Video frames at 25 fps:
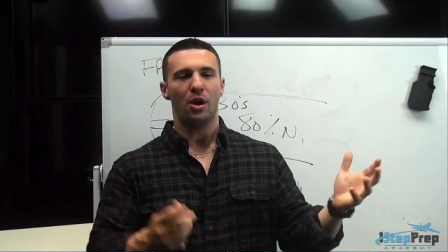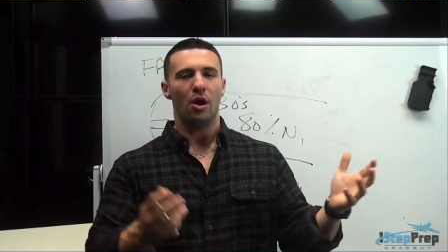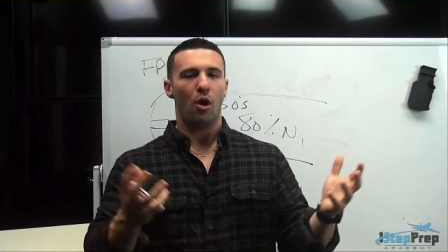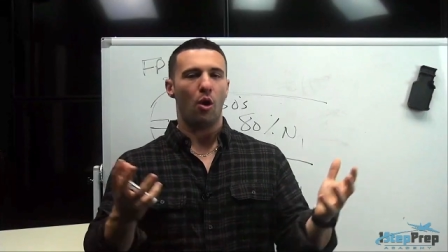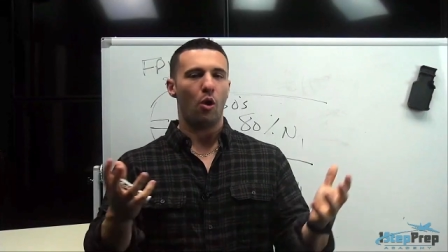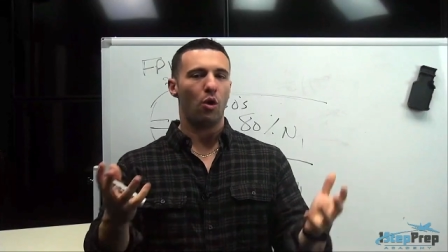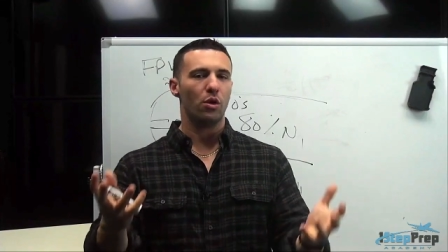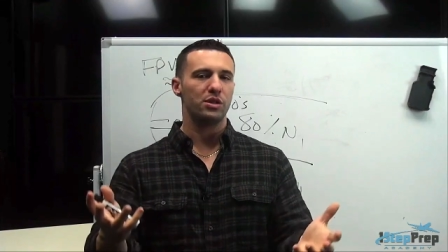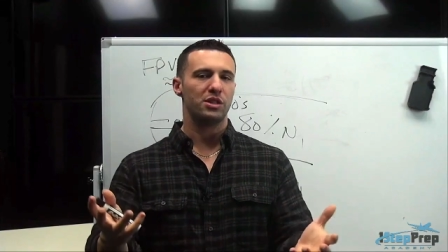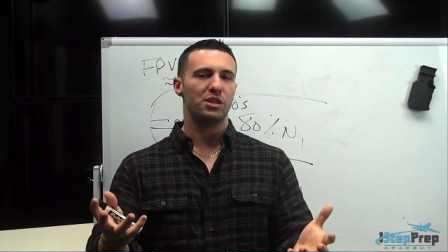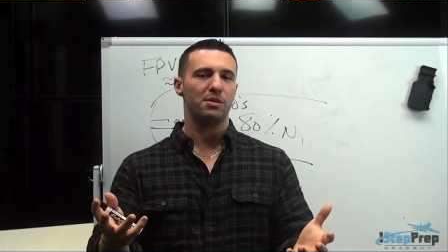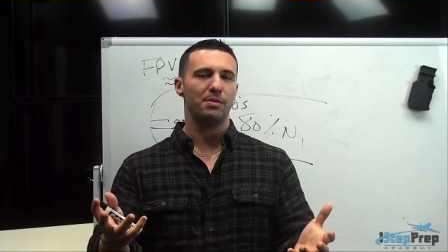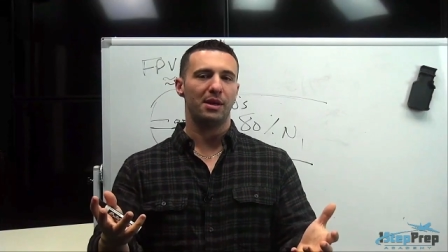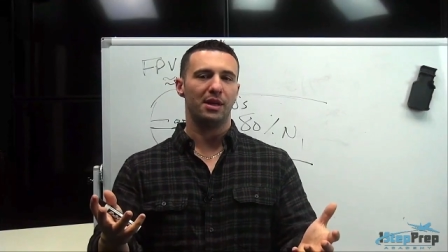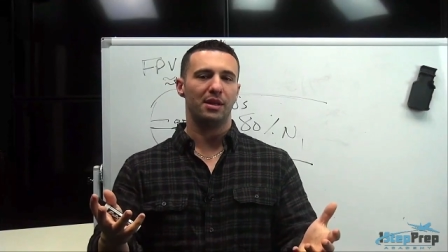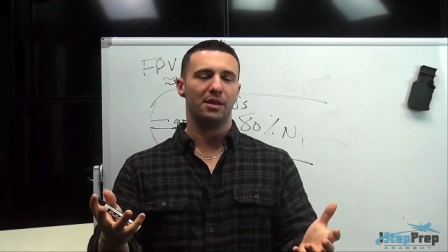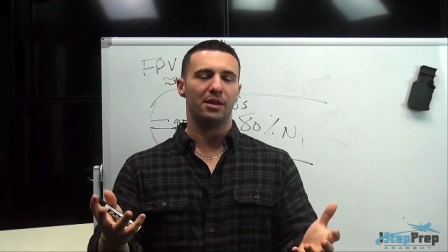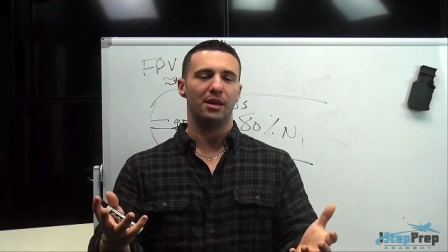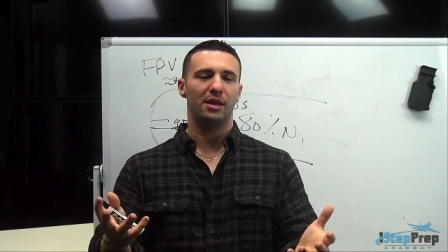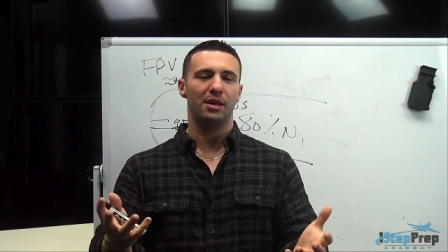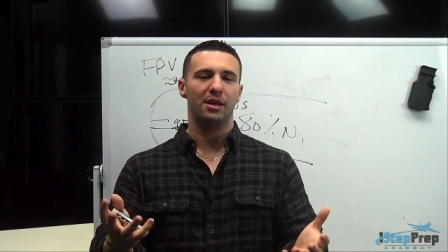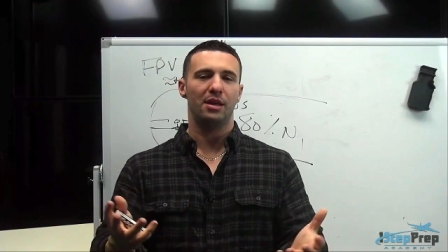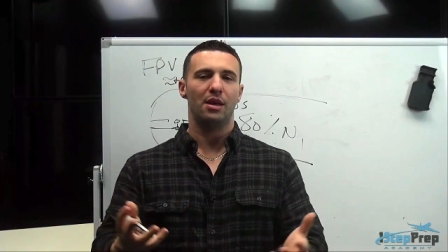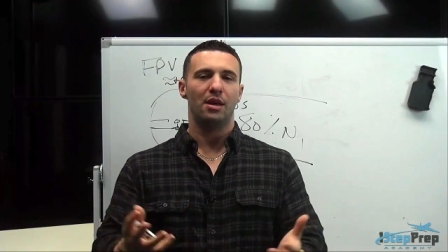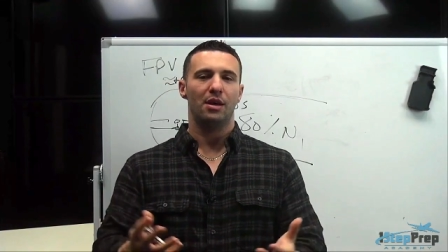
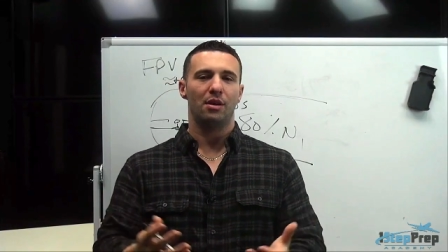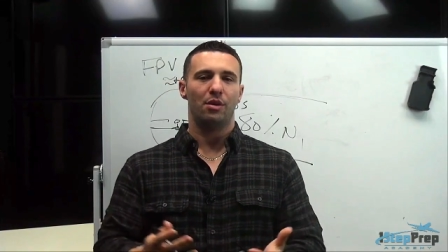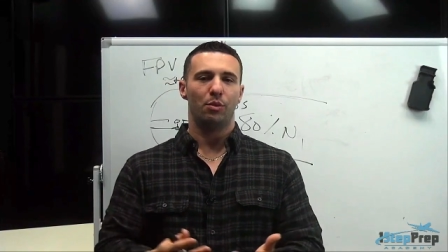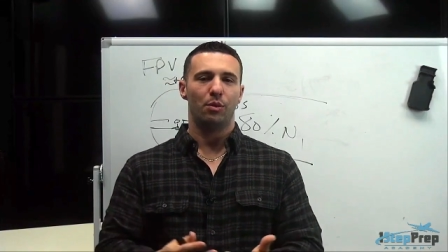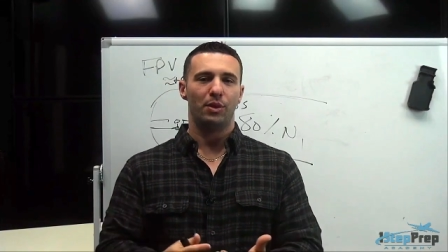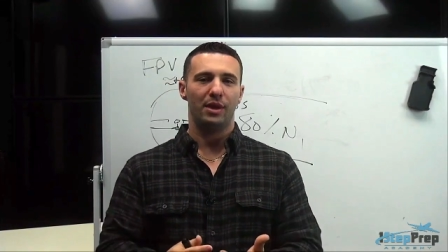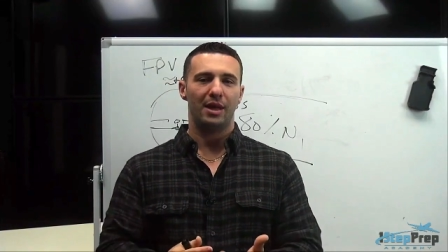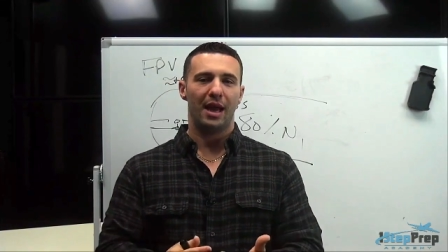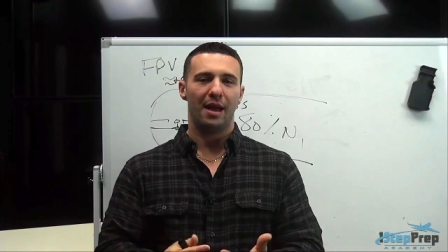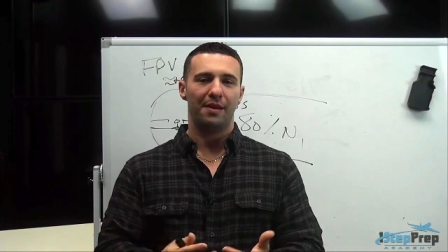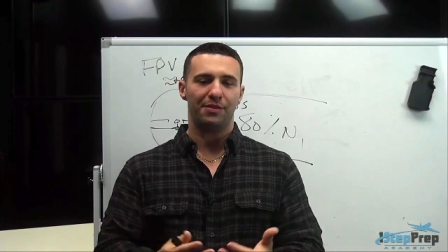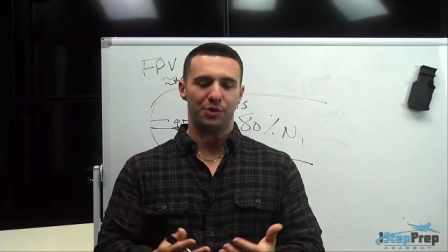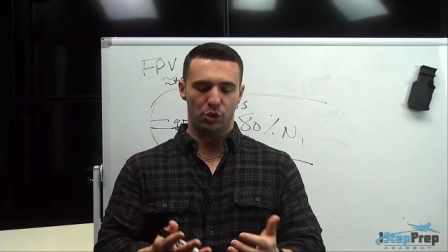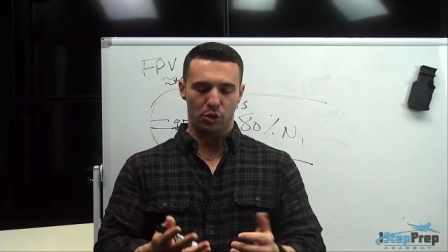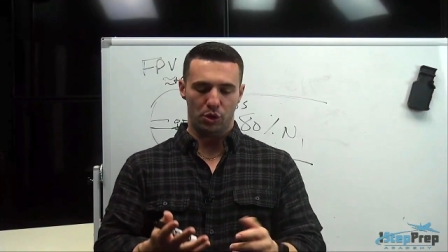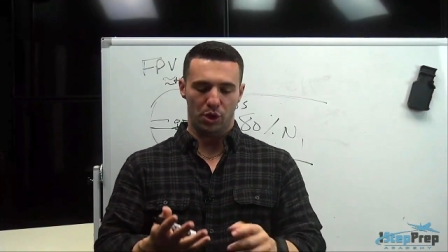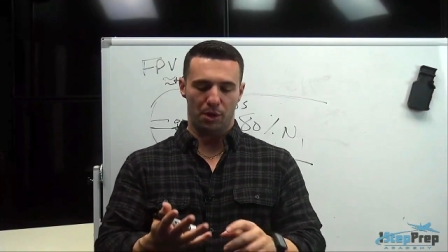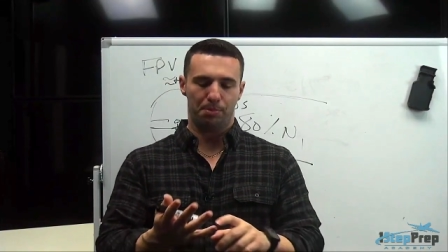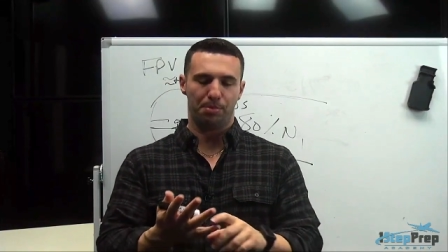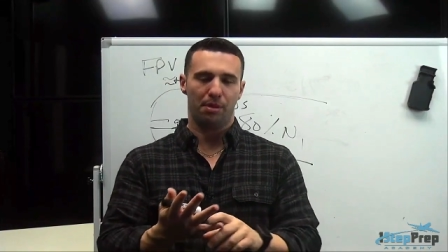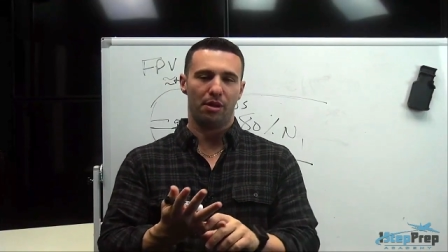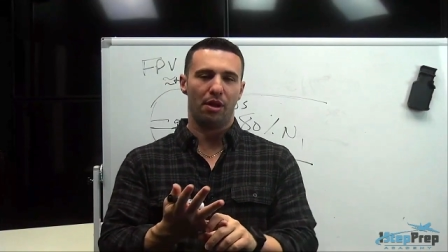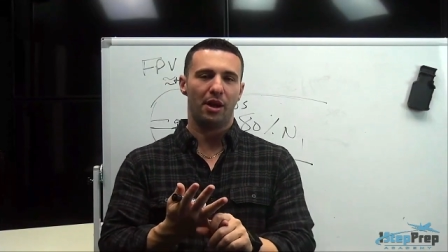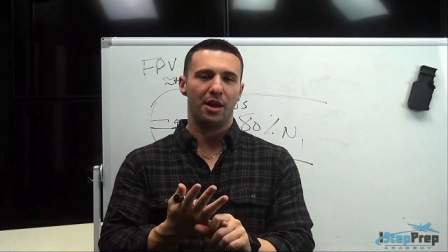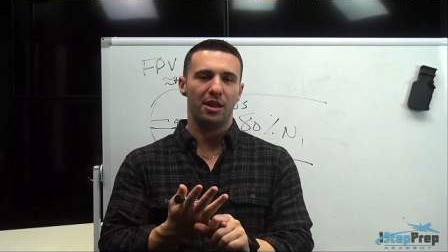Ultimately, we have to
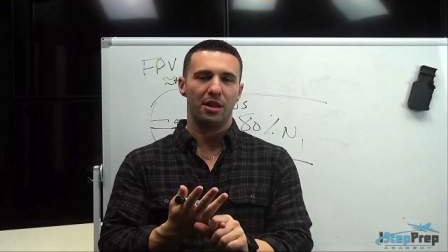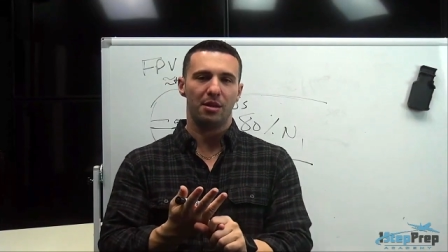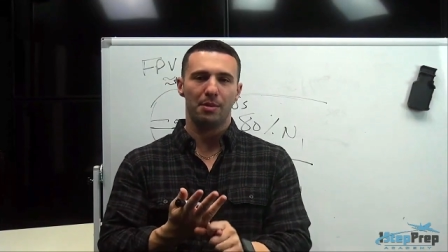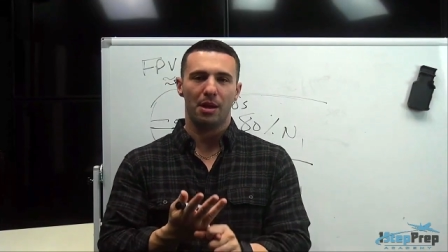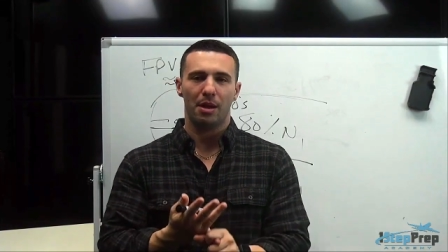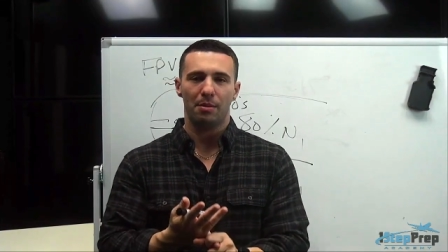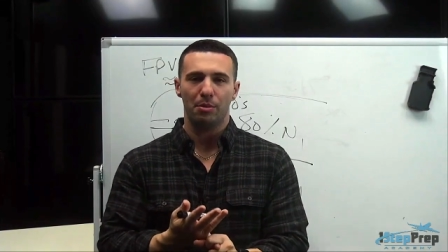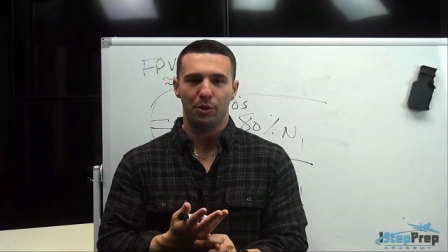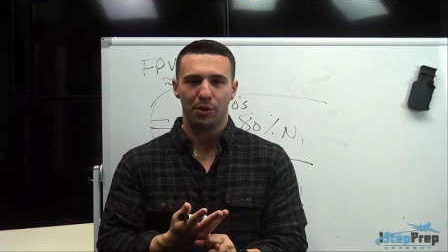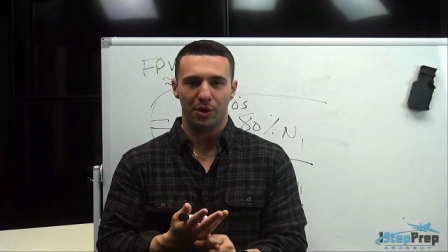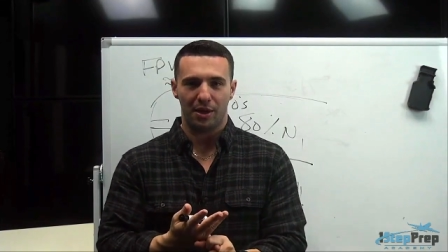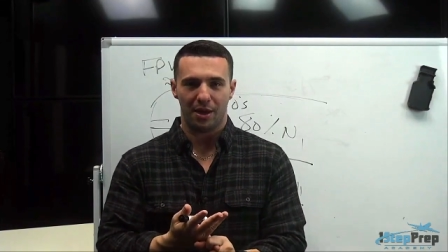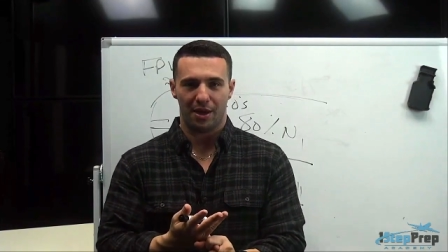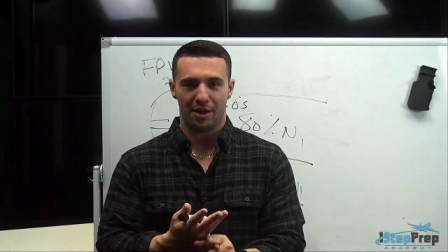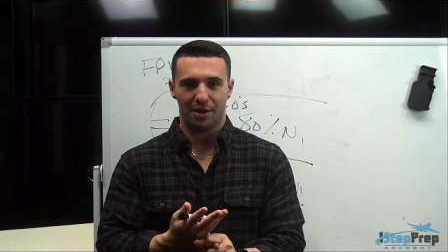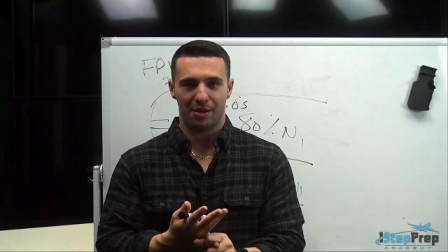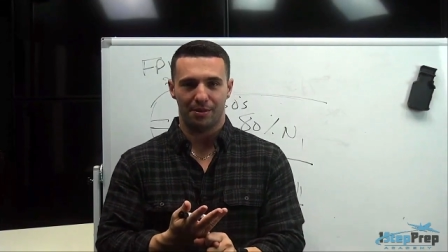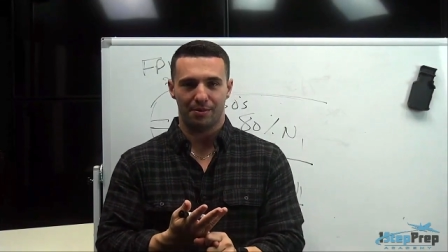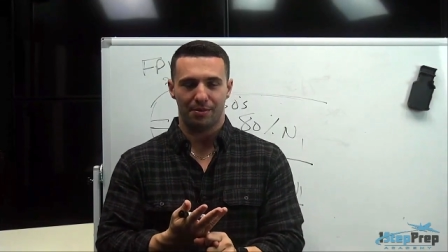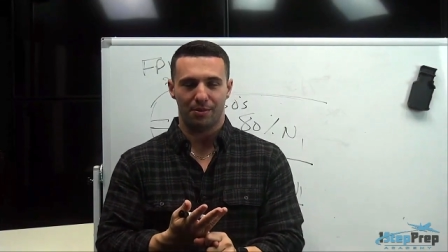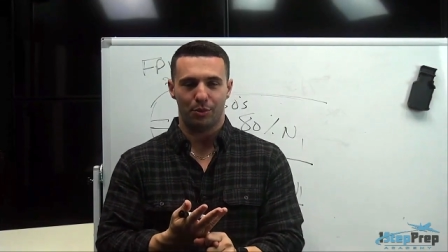apply the memory item.